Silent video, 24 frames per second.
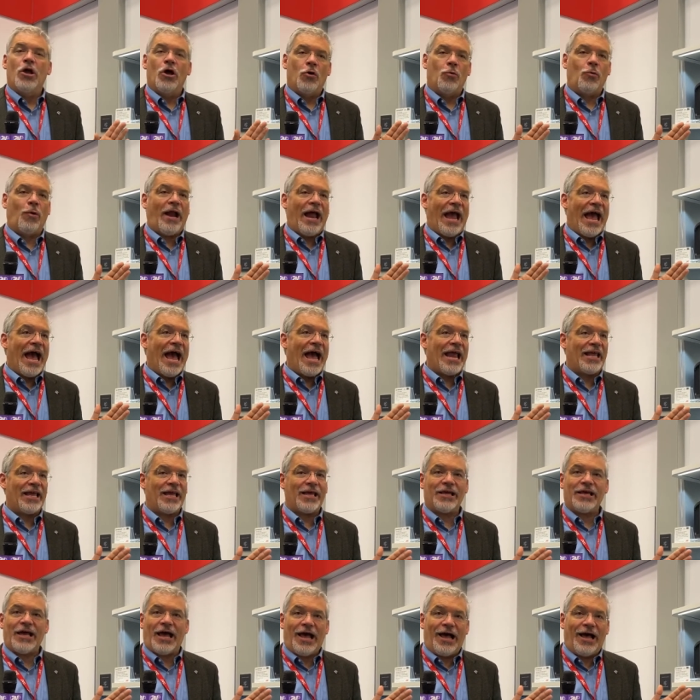we're
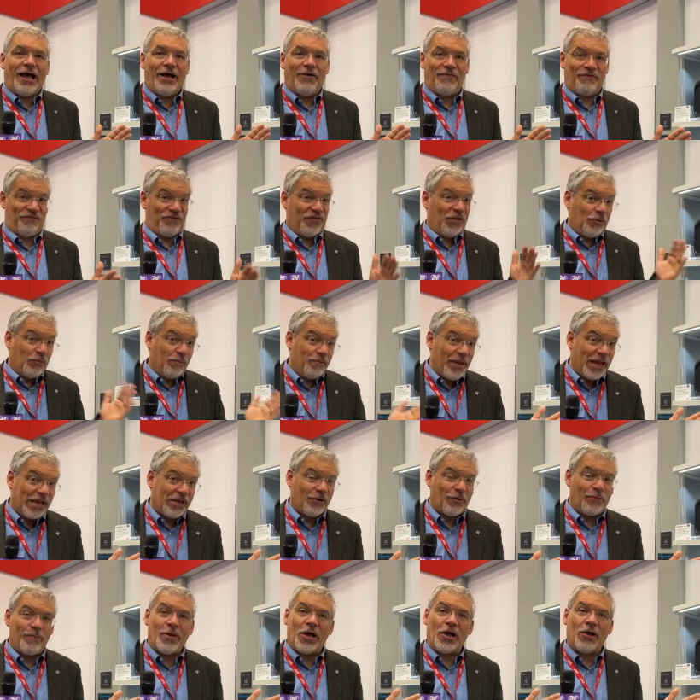adding uh,
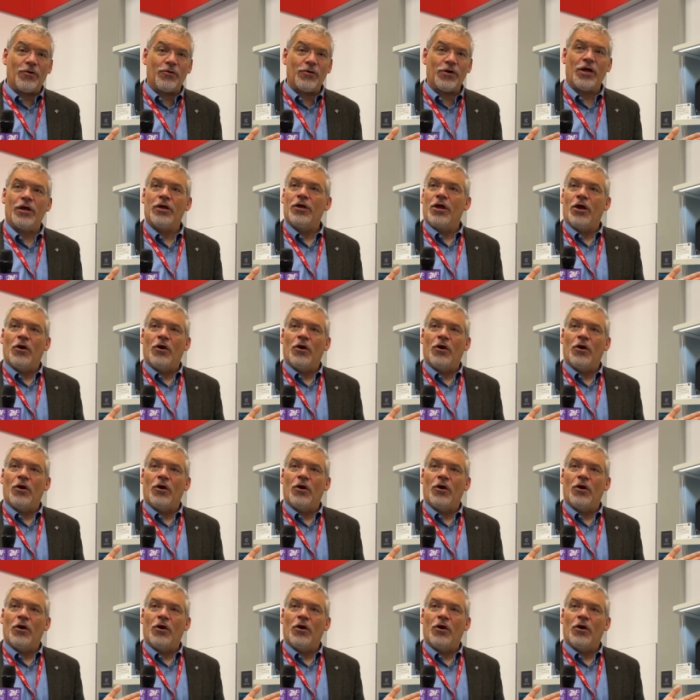filmmaker mode,